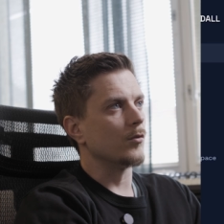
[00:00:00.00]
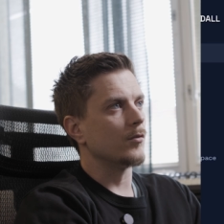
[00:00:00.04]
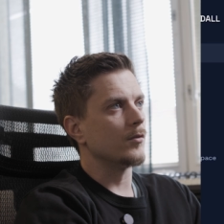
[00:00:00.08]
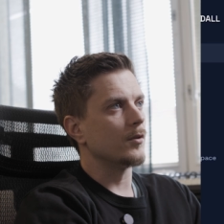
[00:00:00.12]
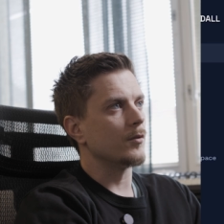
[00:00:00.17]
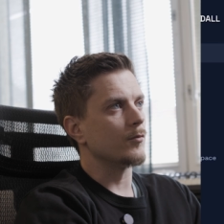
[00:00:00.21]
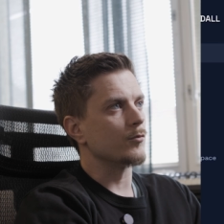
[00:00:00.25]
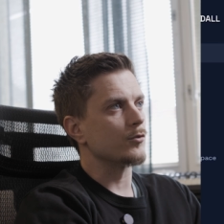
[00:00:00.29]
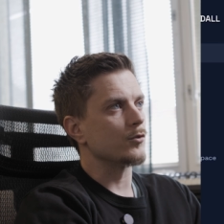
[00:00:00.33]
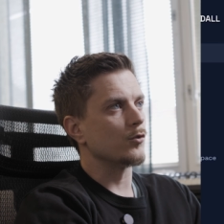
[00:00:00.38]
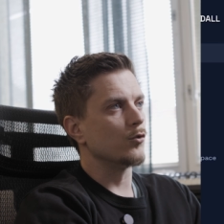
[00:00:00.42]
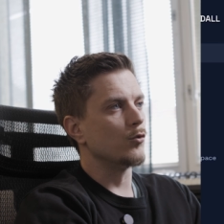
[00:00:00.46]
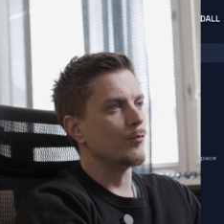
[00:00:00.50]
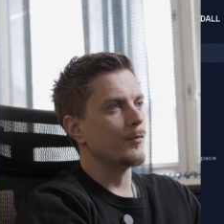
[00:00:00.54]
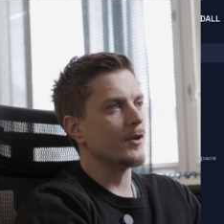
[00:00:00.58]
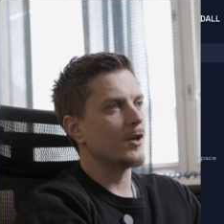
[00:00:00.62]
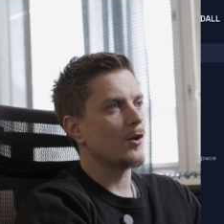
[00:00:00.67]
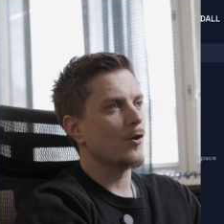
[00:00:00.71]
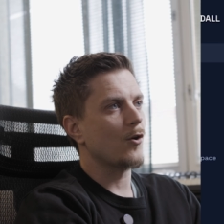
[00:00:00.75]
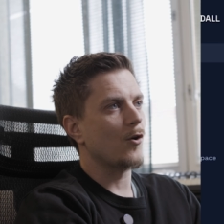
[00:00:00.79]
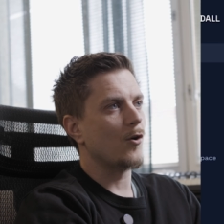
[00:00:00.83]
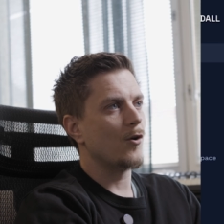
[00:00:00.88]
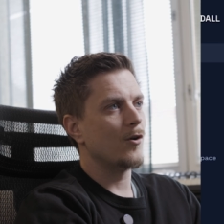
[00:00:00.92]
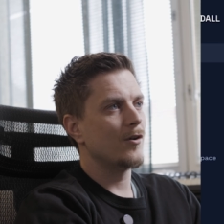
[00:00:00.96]
It was
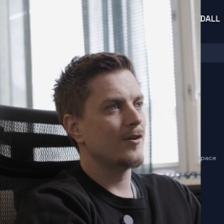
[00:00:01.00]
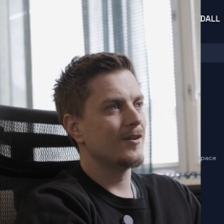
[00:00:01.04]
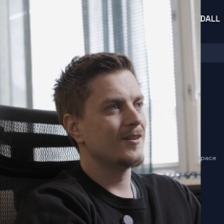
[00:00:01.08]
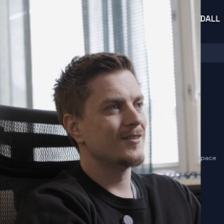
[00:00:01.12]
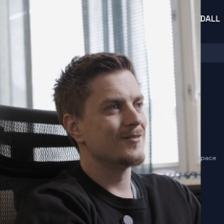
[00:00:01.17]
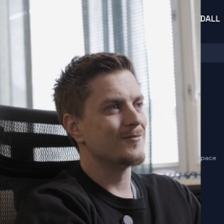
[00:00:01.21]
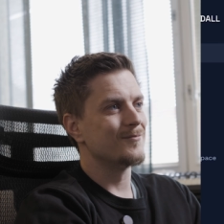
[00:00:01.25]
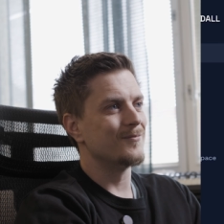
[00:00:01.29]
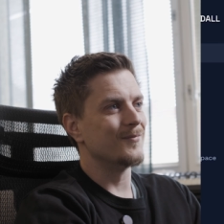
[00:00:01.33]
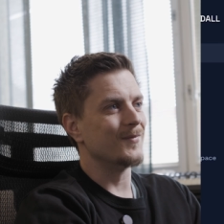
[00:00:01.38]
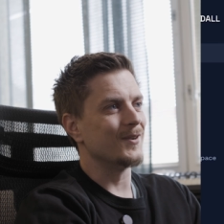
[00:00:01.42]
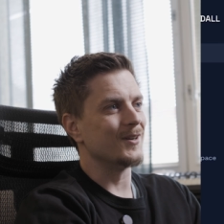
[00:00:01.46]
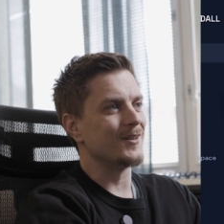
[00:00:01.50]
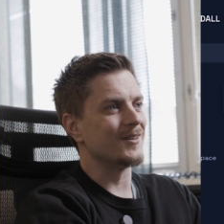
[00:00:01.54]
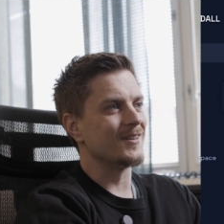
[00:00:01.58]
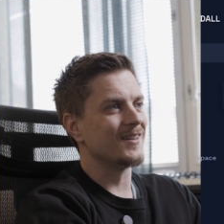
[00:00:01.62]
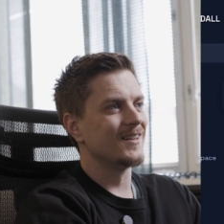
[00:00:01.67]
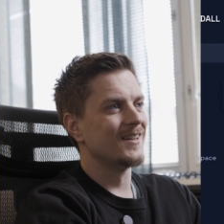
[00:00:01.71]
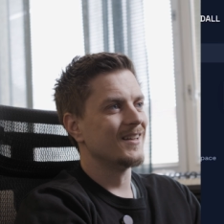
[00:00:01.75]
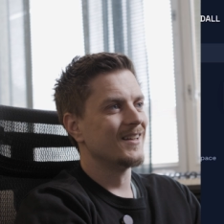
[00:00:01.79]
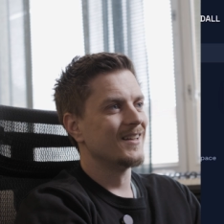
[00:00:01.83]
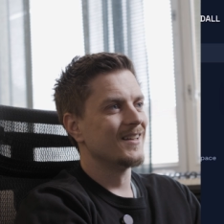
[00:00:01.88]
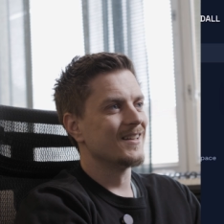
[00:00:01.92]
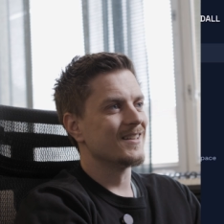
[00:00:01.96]
Lumikko, but
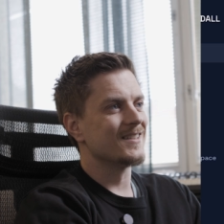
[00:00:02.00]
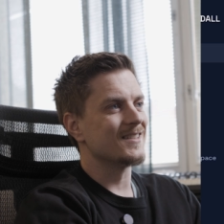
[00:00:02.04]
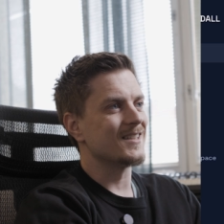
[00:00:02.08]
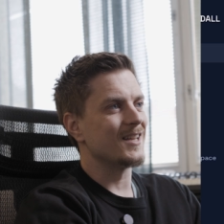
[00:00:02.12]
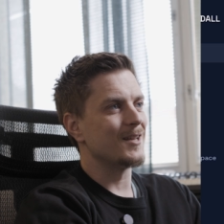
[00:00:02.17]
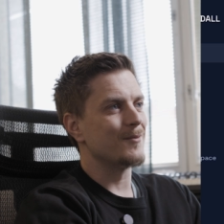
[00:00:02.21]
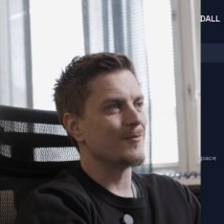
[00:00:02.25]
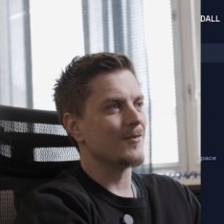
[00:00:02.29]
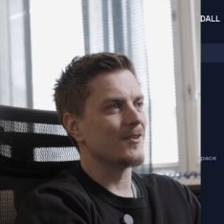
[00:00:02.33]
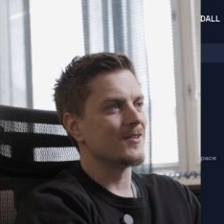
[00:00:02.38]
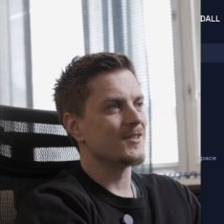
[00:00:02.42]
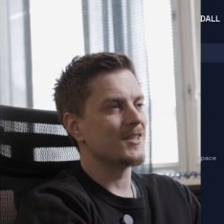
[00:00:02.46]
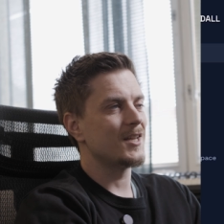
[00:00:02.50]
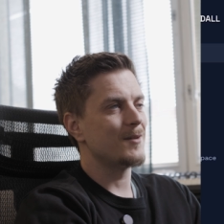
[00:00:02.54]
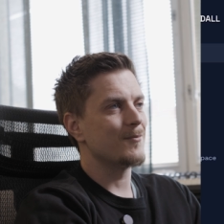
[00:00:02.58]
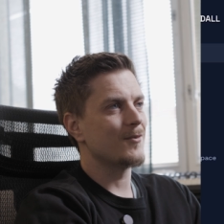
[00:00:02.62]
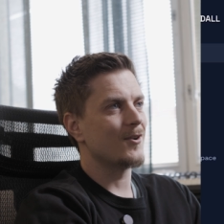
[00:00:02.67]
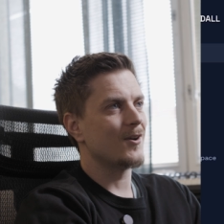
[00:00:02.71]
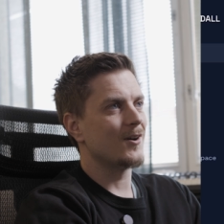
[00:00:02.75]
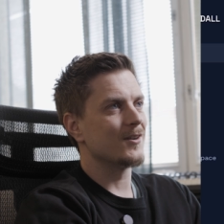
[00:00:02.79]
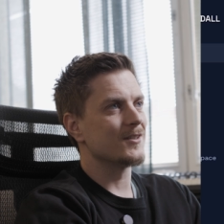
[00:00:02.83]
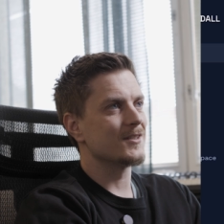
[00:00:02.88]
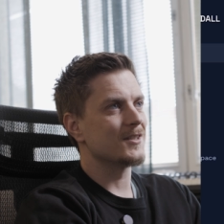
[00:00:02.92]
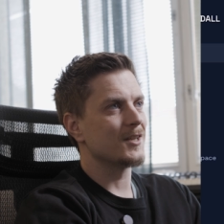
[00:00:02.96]
same
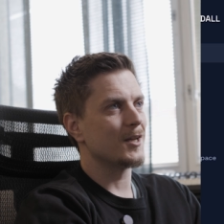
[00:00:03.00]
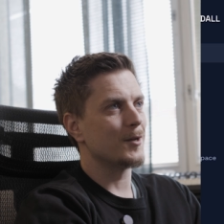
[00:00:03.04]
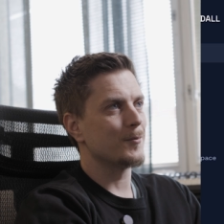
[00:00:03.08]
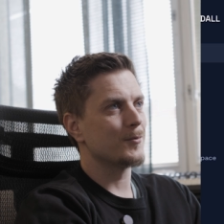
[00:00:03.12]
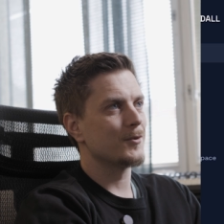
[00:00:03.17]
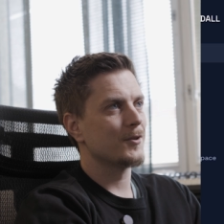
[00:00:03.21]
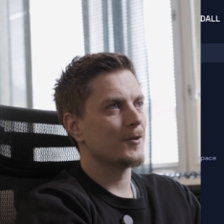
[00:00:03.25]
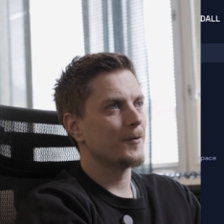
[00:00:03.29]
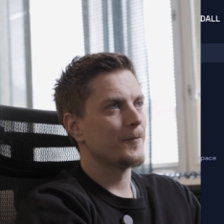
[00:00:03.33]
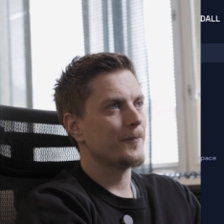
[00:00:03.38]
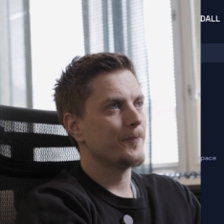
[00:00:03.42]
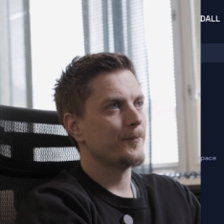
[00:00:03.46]
concept.